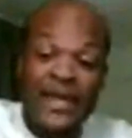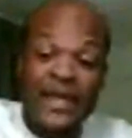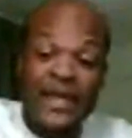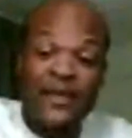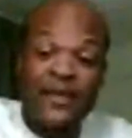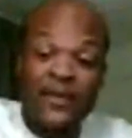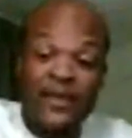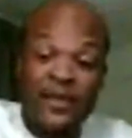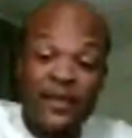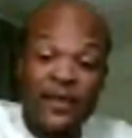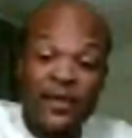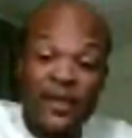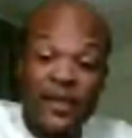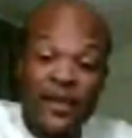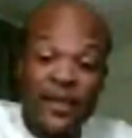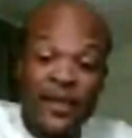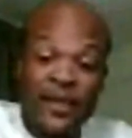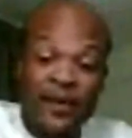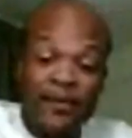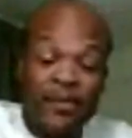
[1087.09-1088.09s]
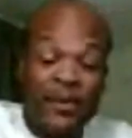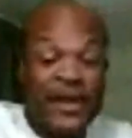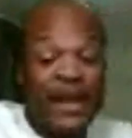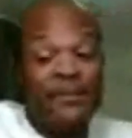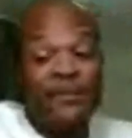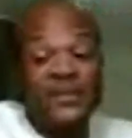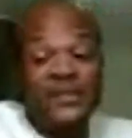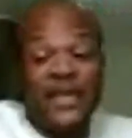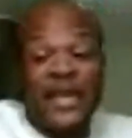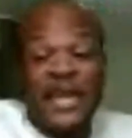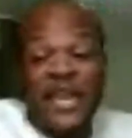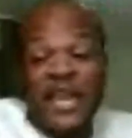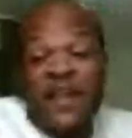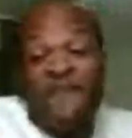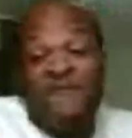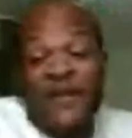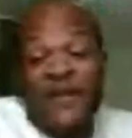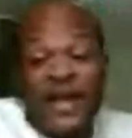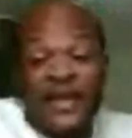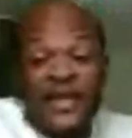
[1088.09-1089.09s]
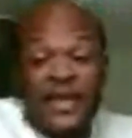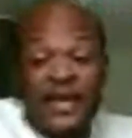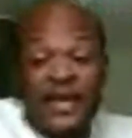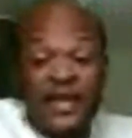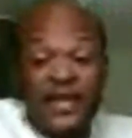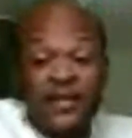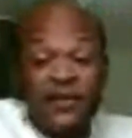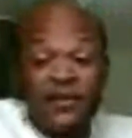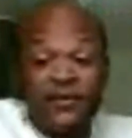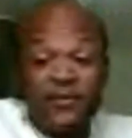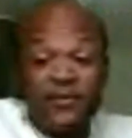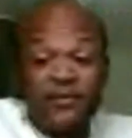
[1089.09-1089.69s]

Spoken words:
it, but I'm going to say if I get it.